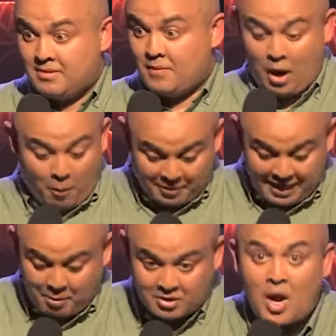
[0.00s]
We open
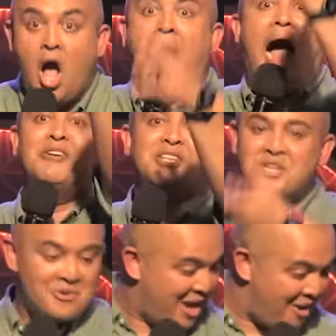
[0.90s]
that box. How did
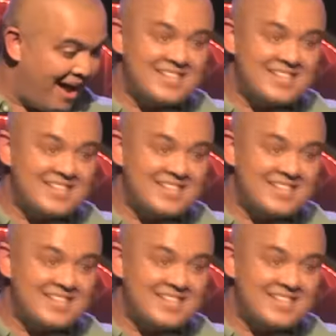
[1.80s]
you know?